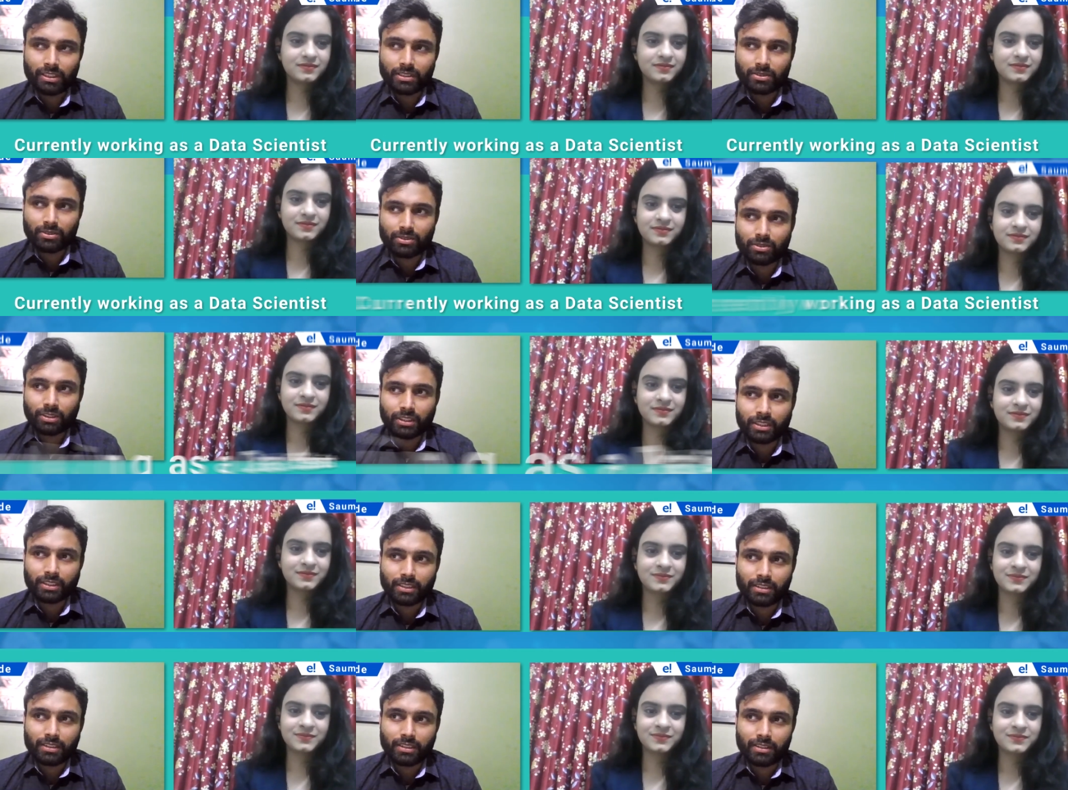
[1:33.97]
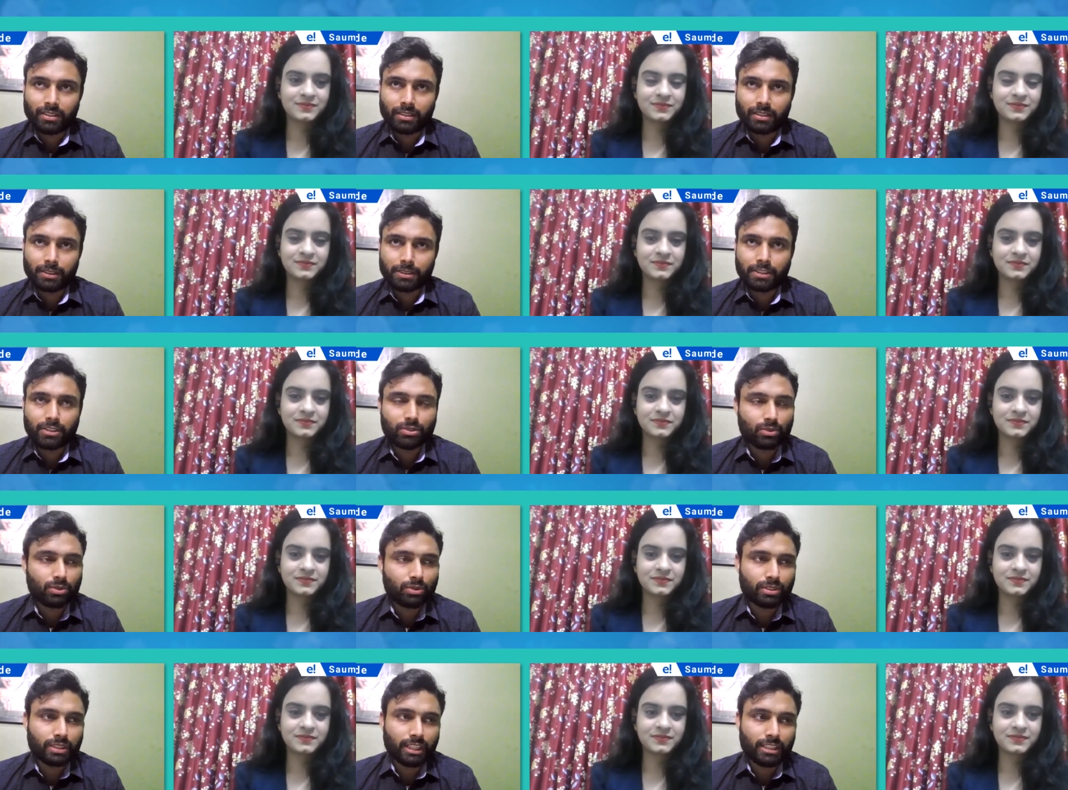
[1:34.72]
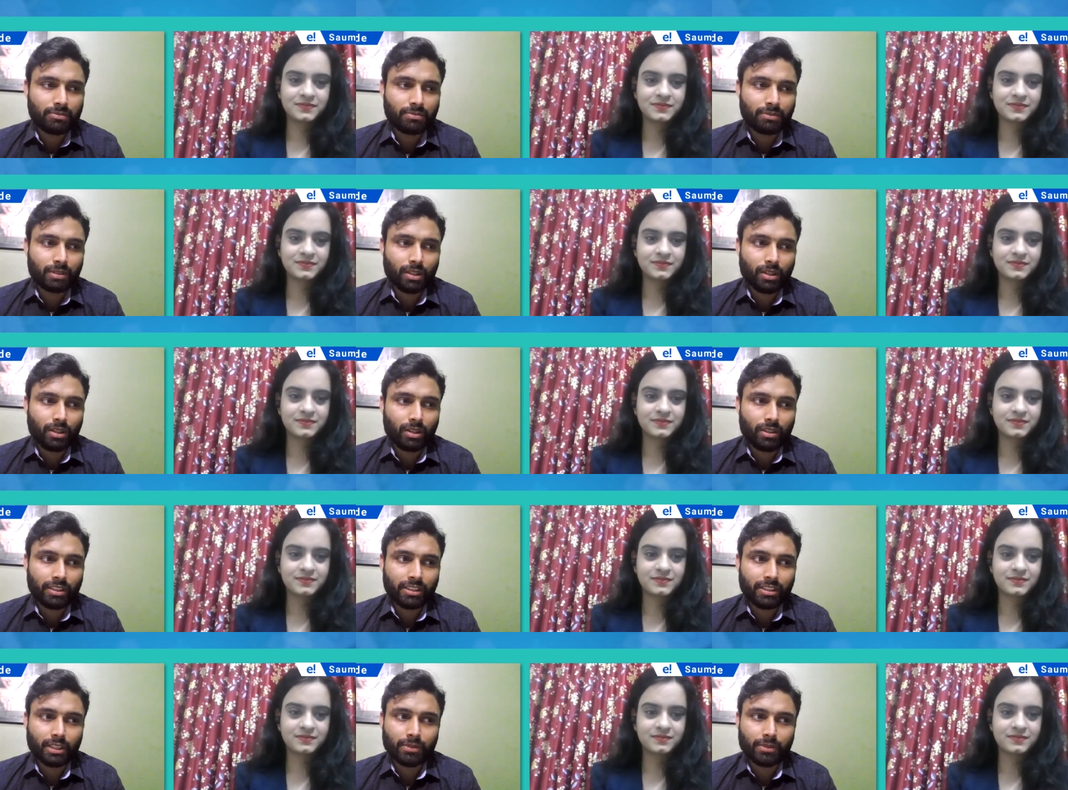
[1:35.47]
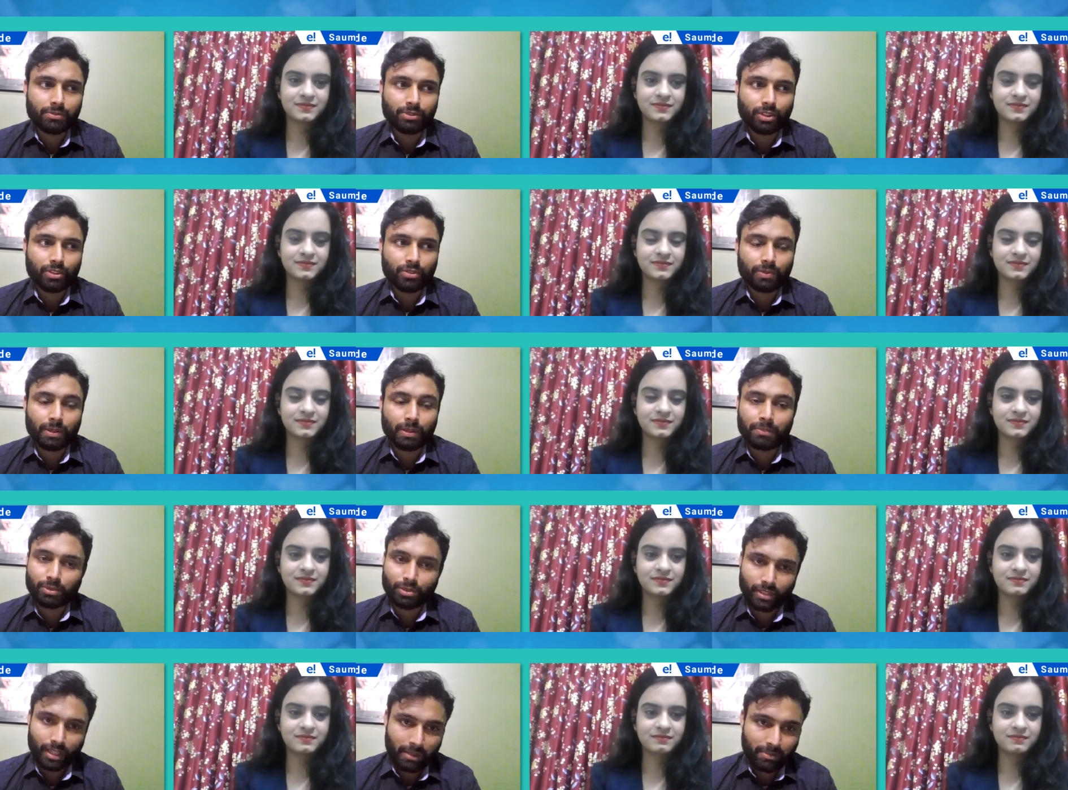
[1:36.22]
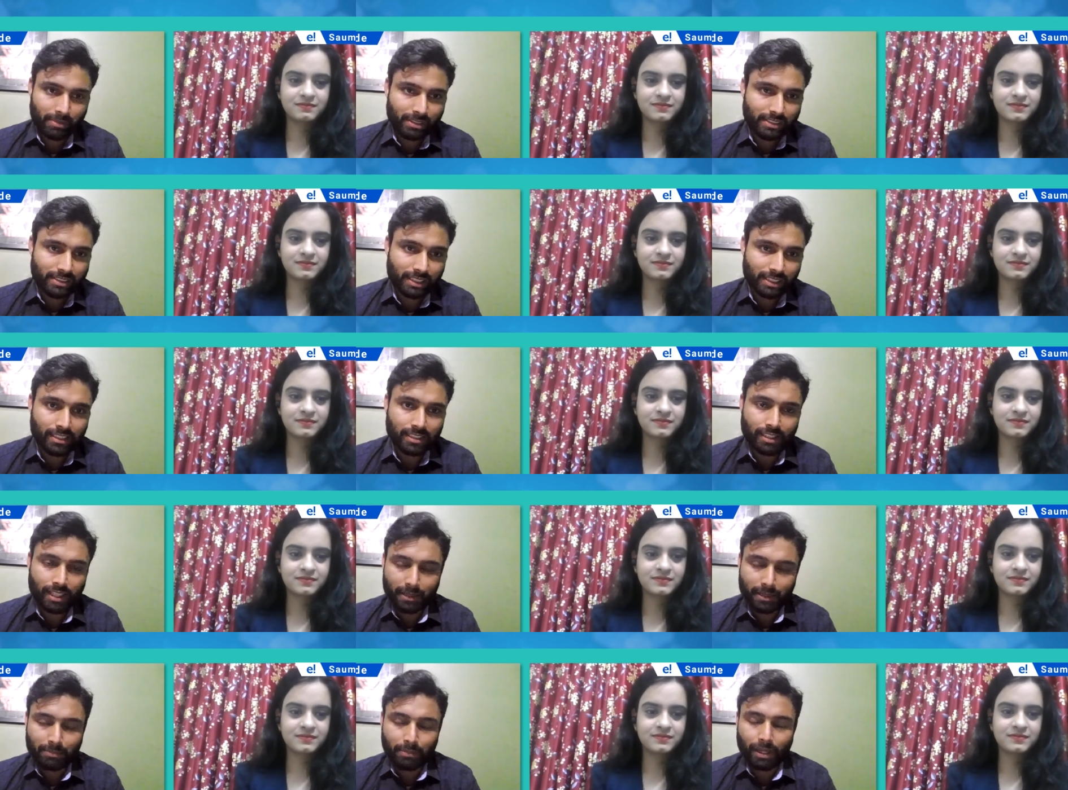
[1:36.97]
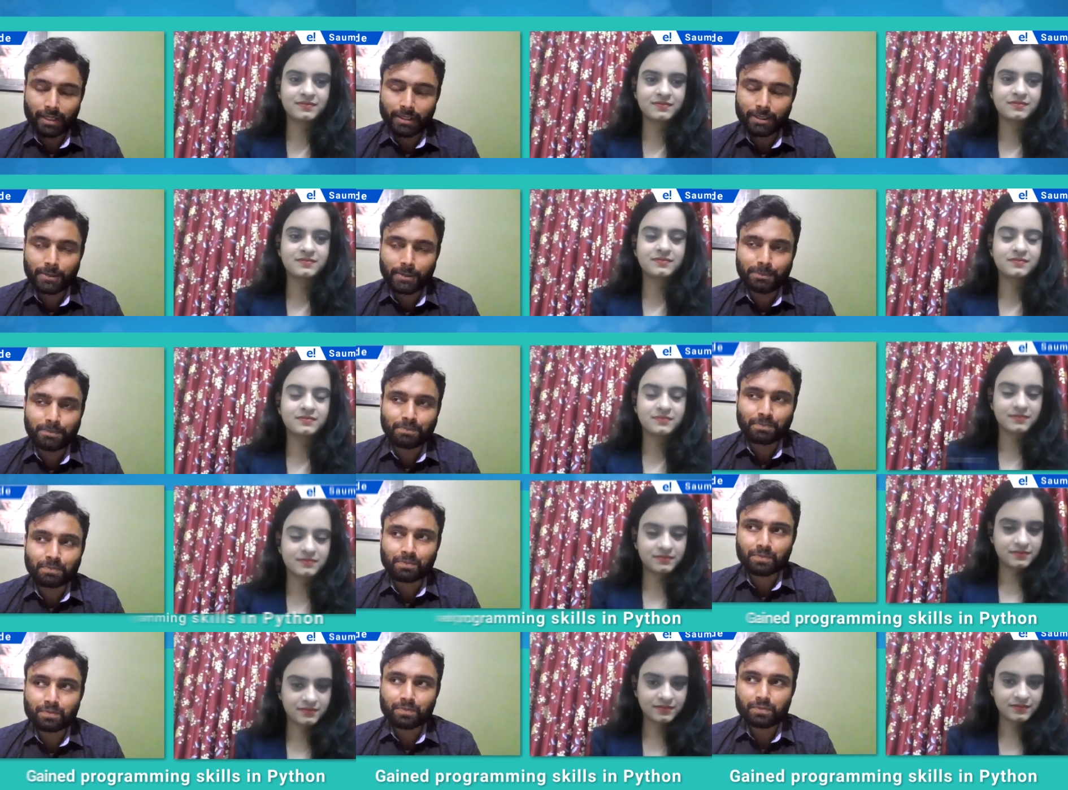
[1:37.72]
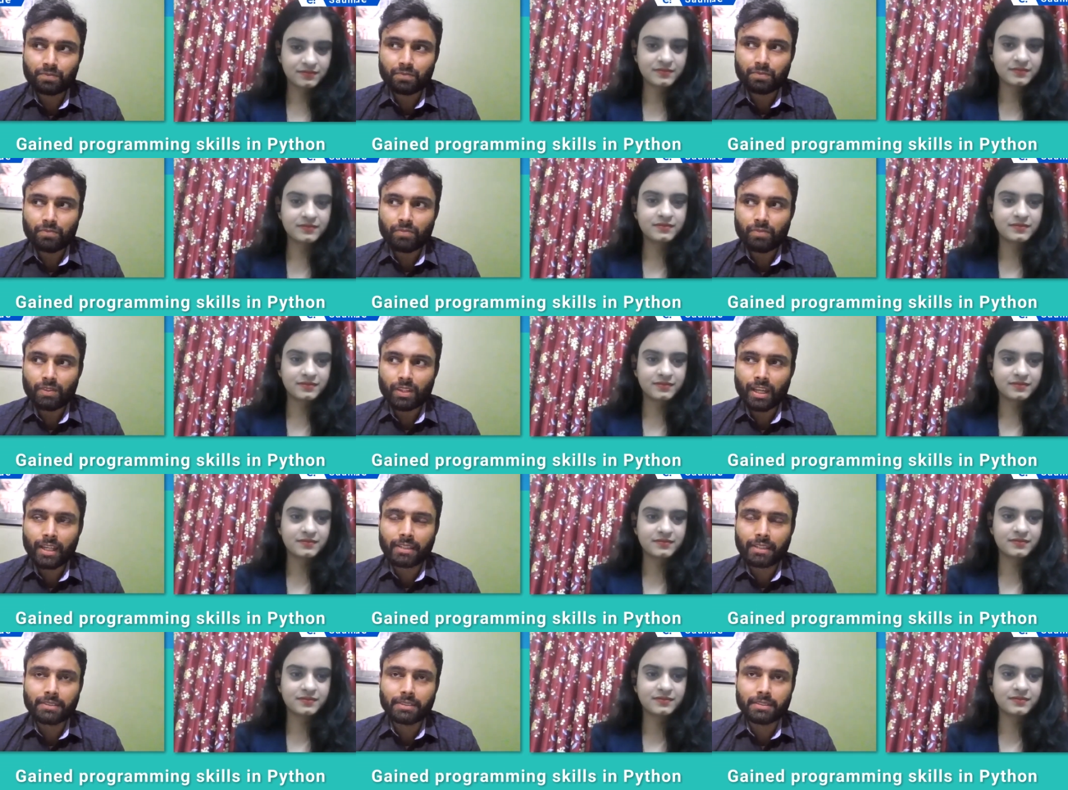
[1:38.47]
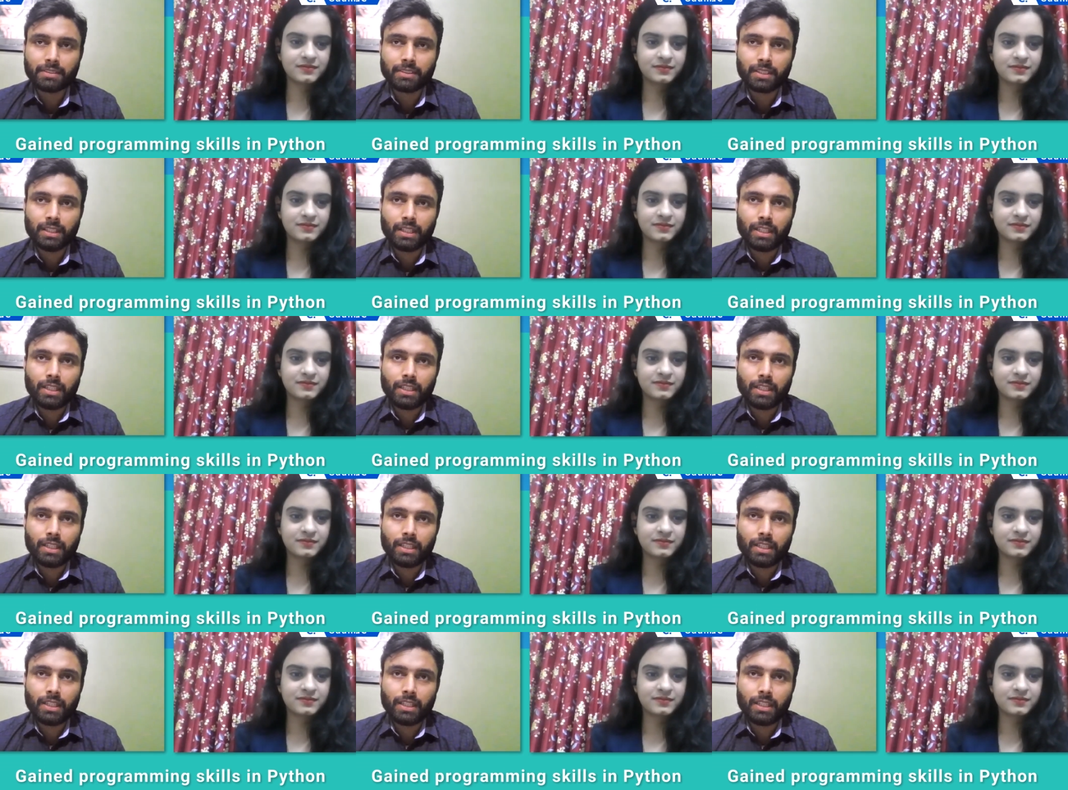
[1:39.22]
Speaker 1: So this course helped me a lot in terms of my programming skills like Python and